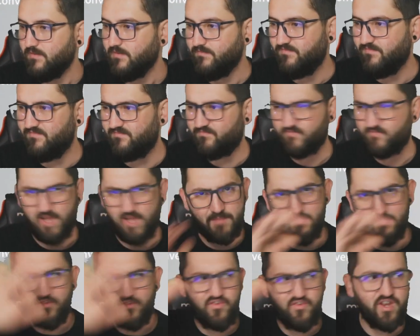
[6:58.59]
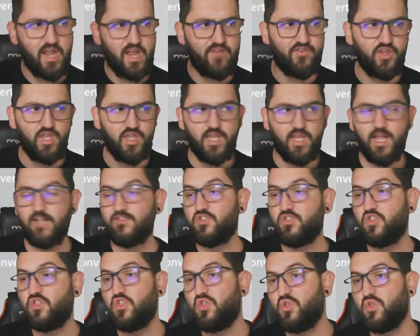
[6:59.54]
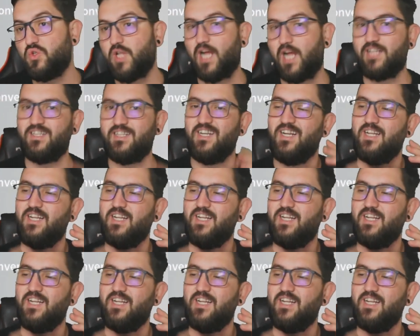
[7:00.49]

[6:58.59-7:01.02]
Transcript: I'm gonna feed everything else to do that.